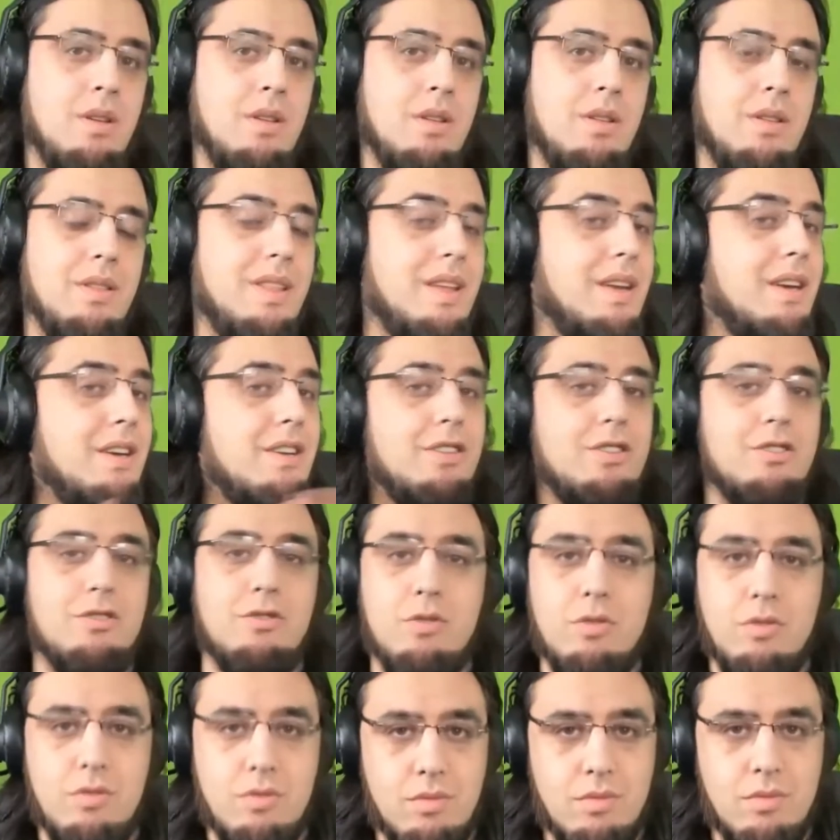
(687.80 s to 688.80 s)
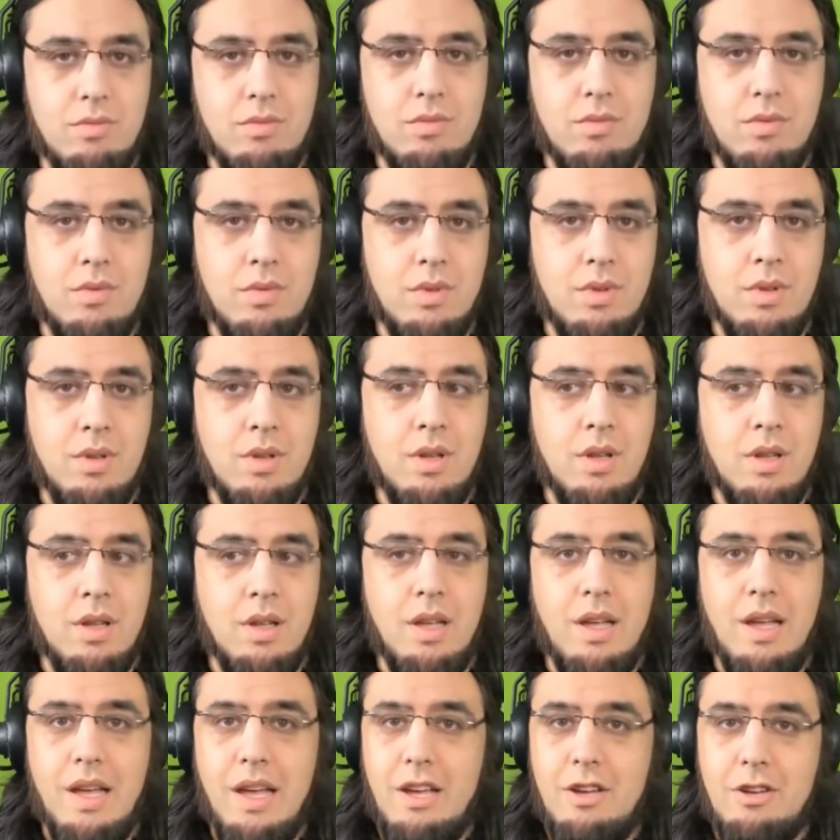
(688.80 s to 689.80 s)
then it is true.
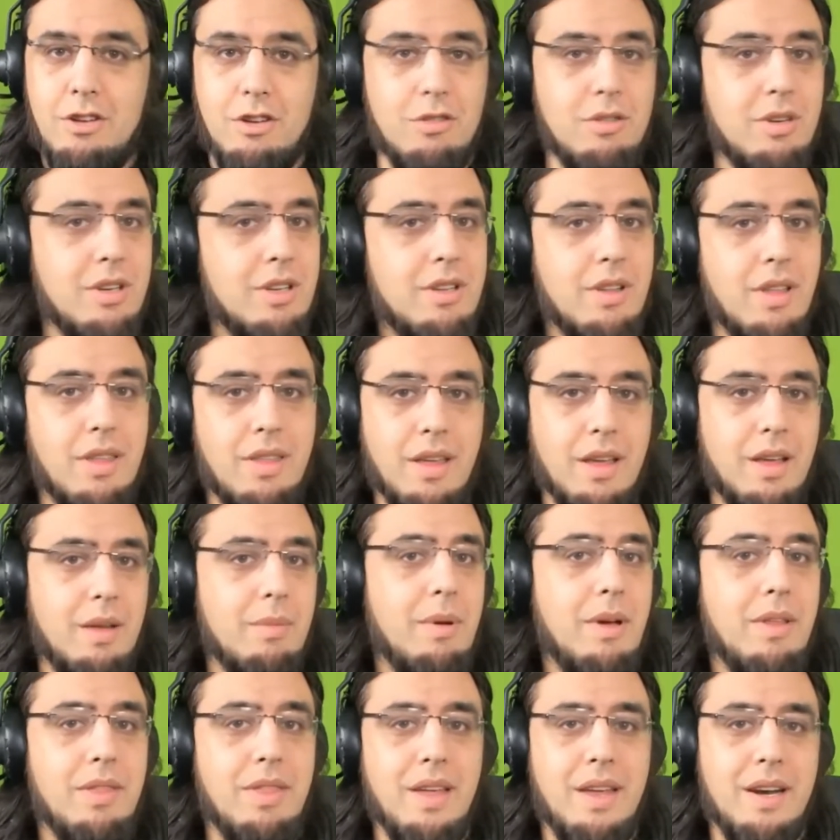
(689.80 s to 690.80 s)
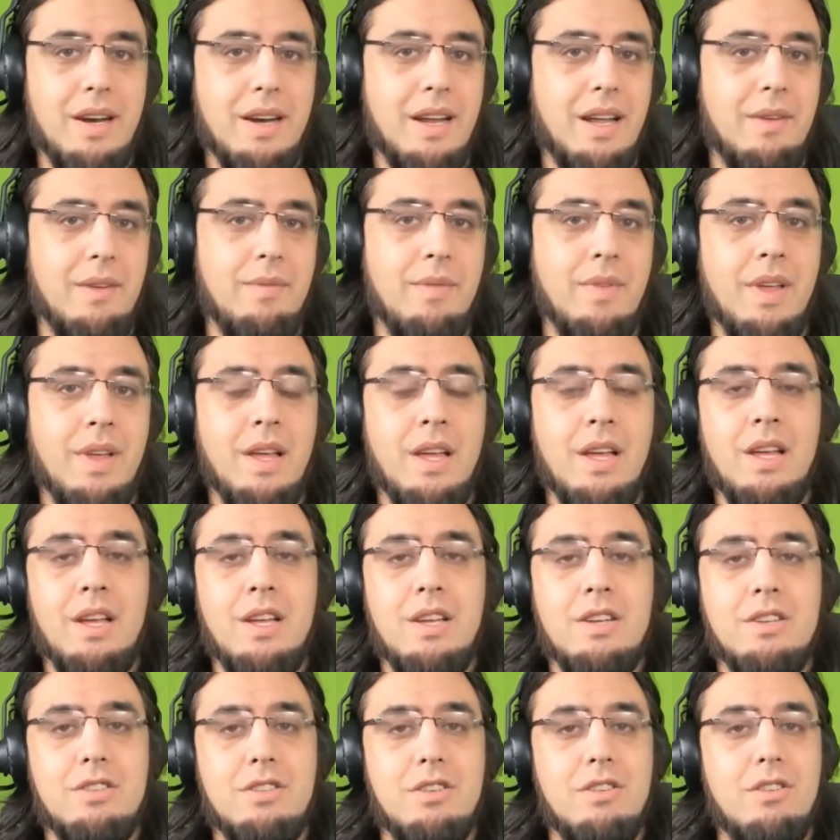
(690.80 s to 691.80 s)
And you don't need to think about that again.
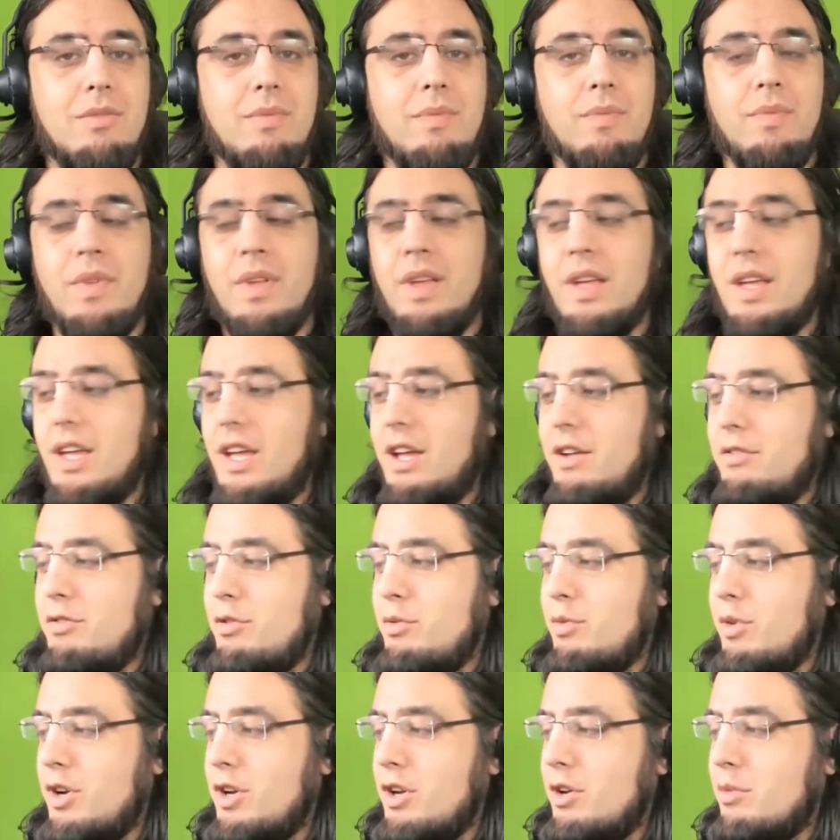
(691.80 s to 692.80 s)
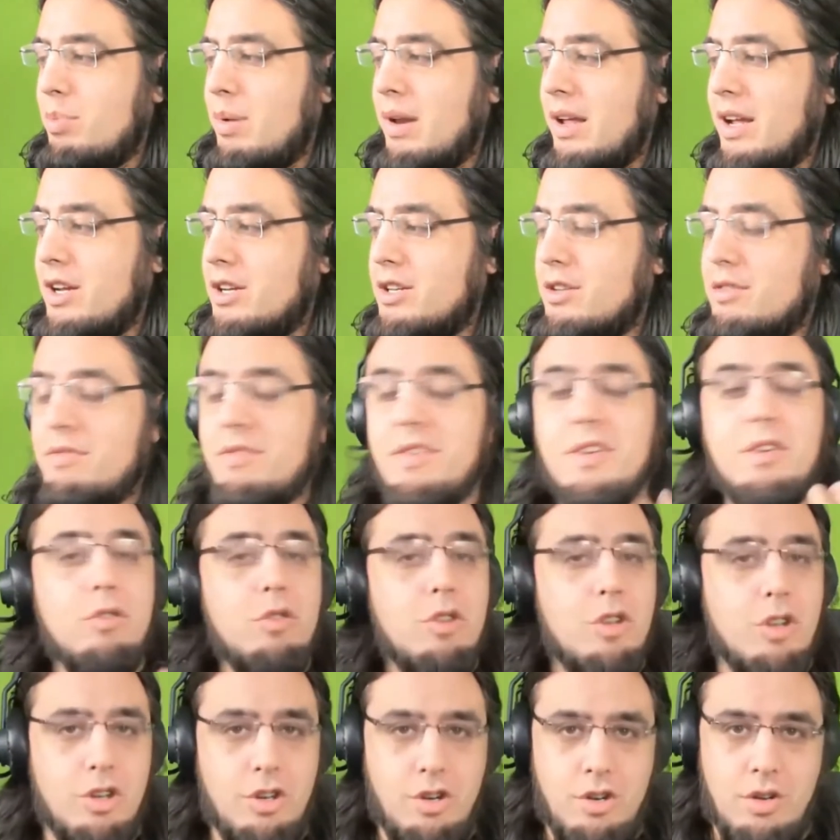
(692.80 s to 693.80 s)
So if you want your player to
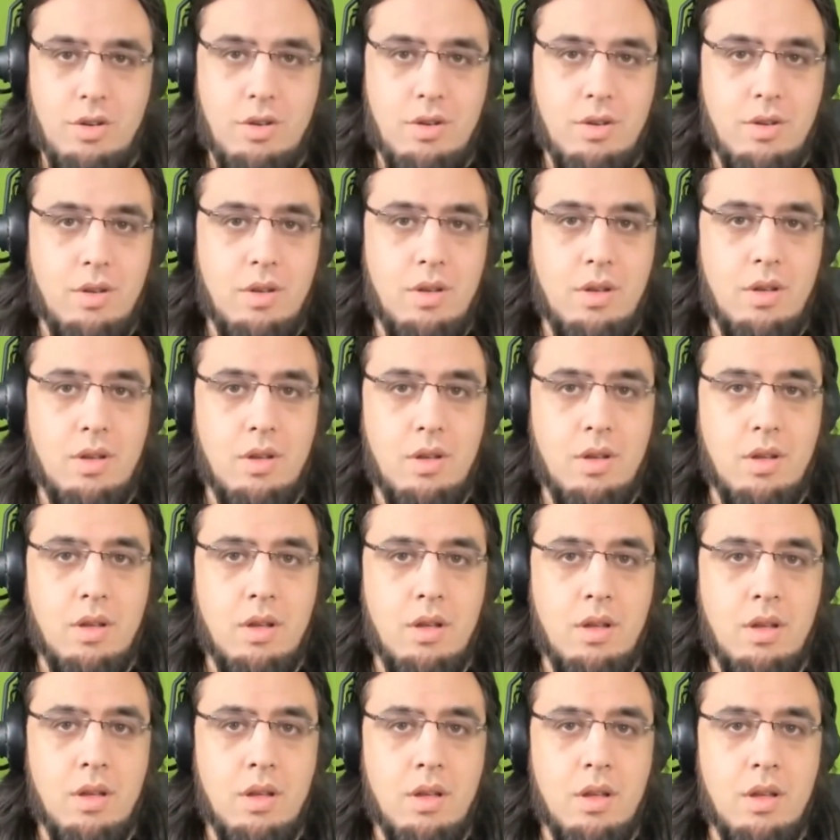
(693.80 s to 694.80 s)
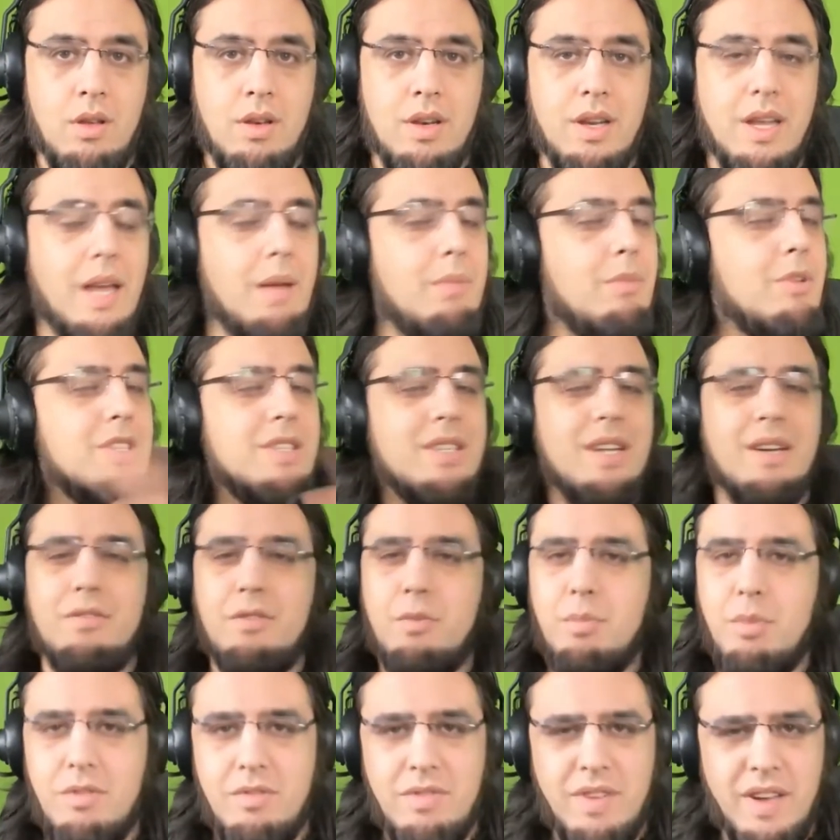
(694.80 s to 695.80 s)
feel good, the game doesn't have
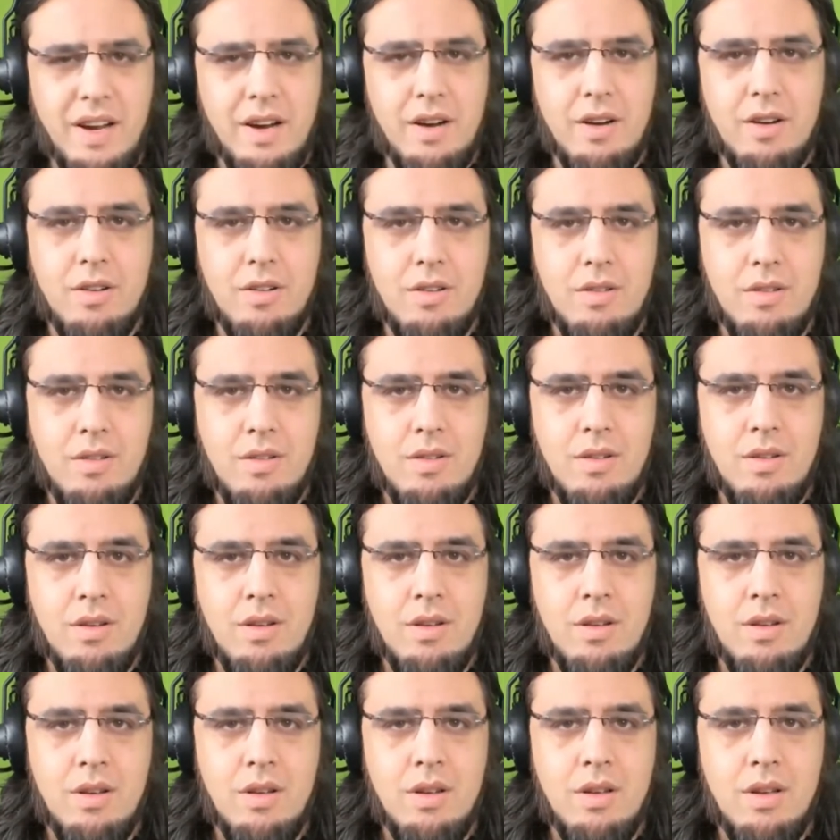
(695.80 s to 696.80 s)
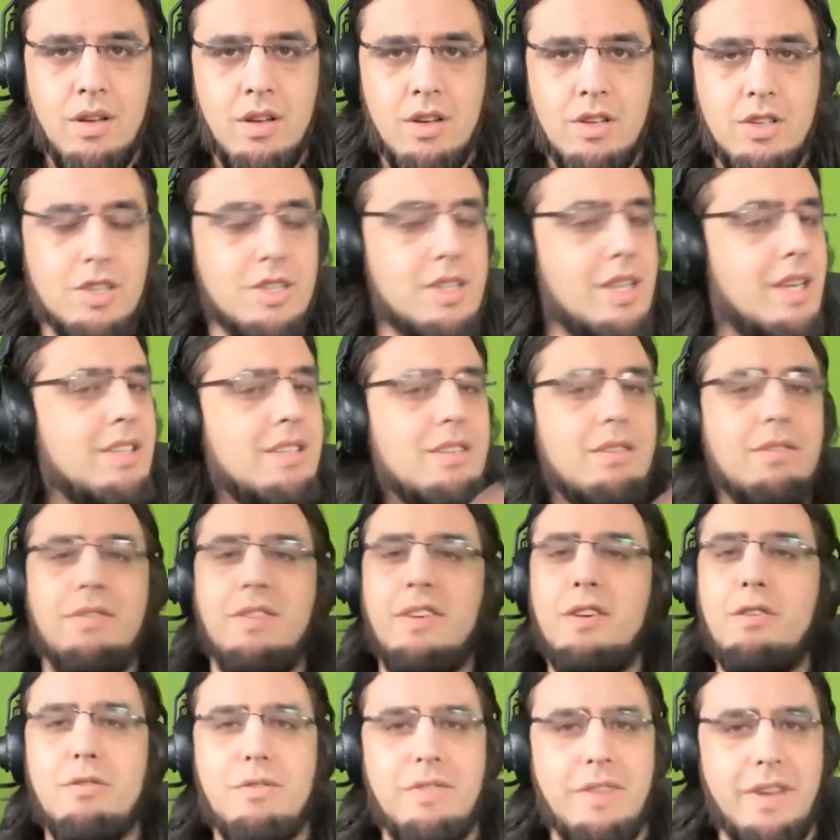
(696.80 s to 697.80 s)
to be fair. It just has to
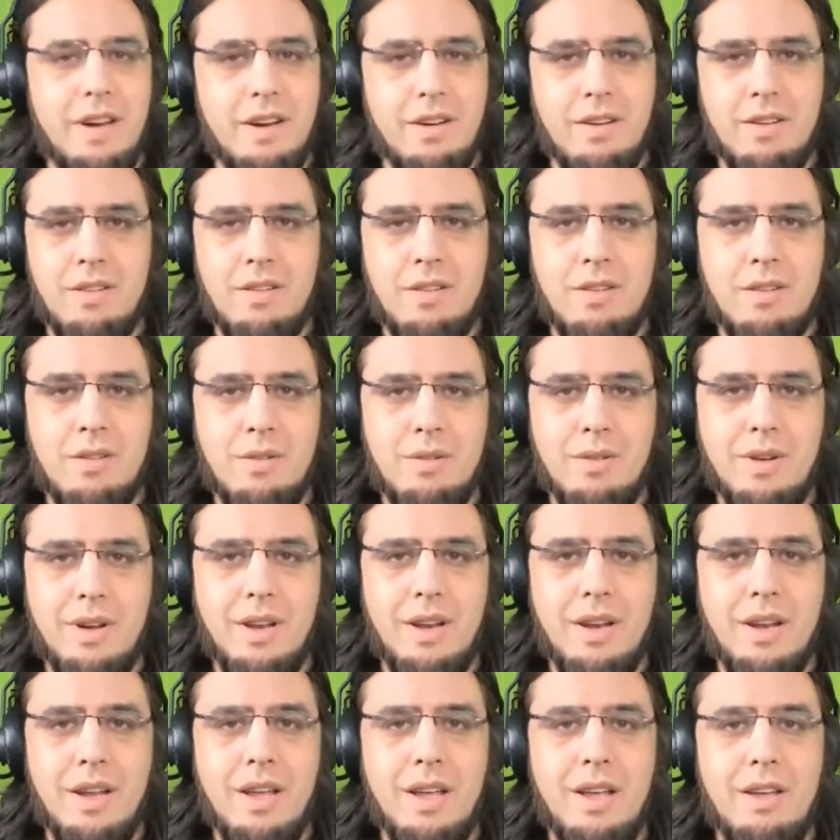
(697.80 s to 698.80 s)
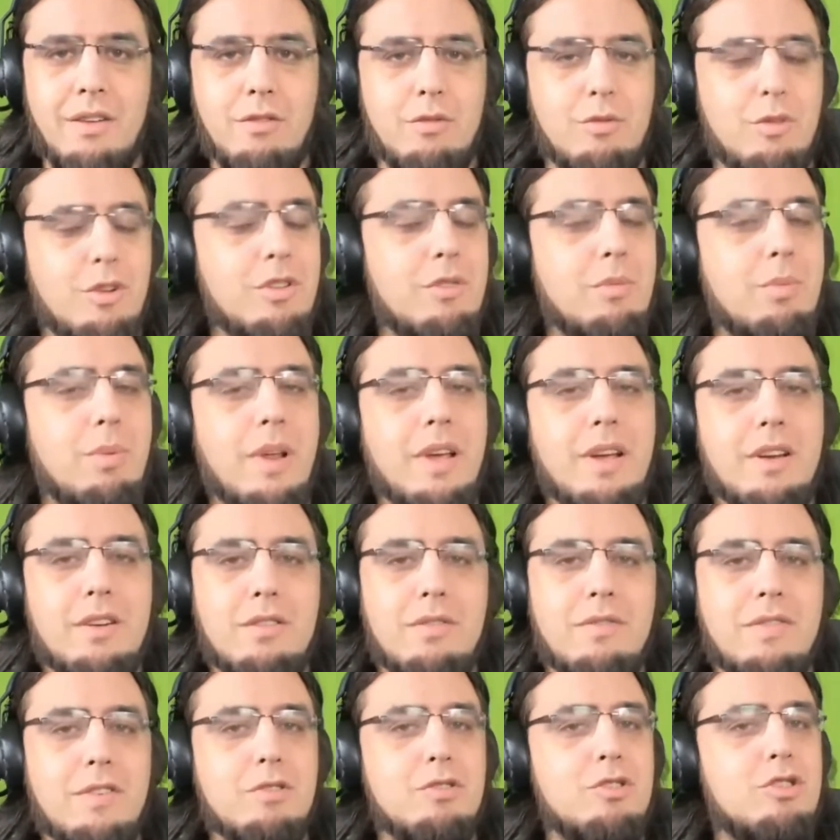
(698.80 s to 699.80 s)
feel fair, right? If you want your player
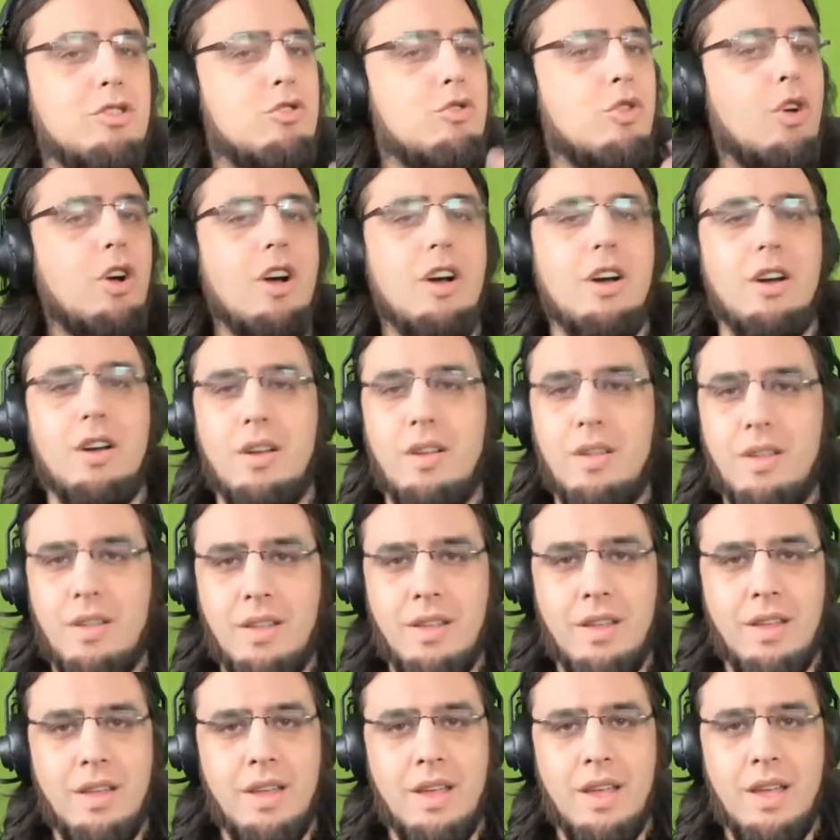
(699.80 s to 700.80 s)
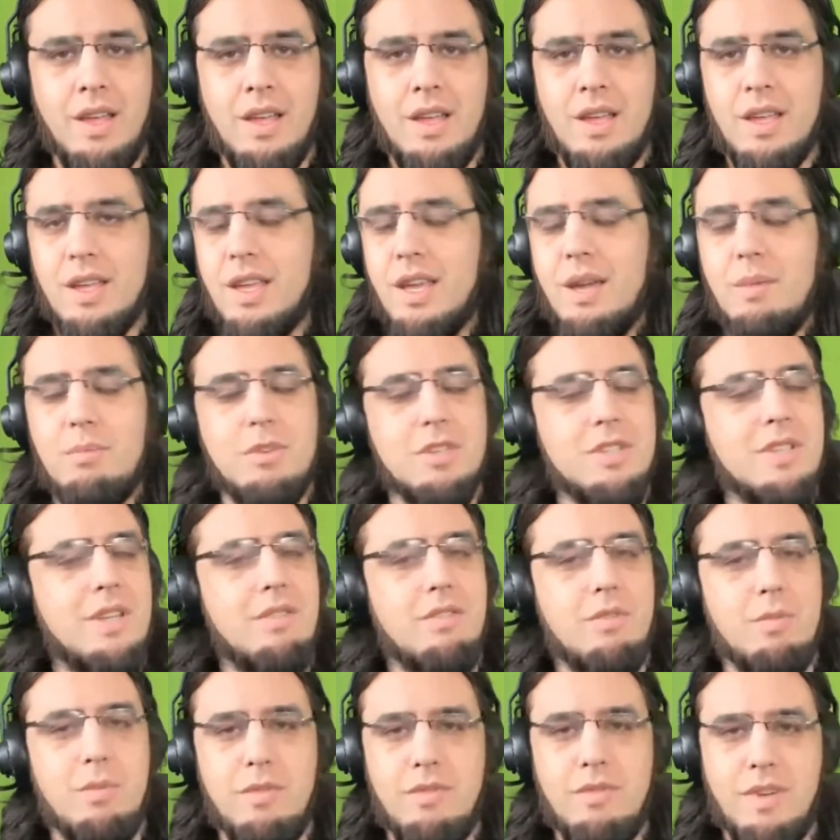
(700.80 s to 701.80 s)
to feel strong, the game doesn't
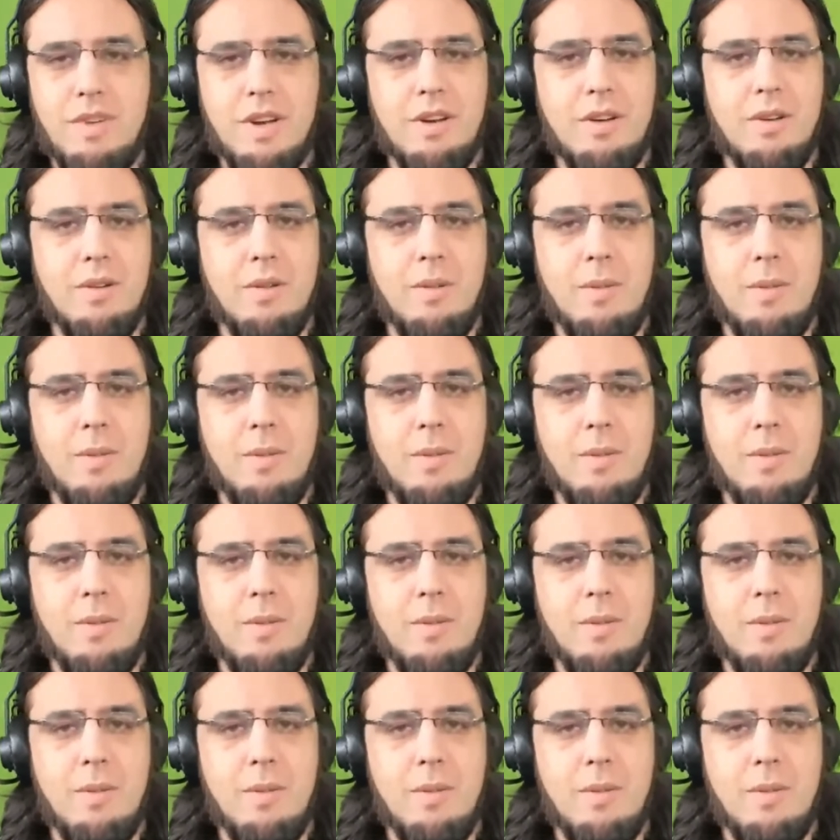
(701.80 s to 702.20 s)
have to be fair.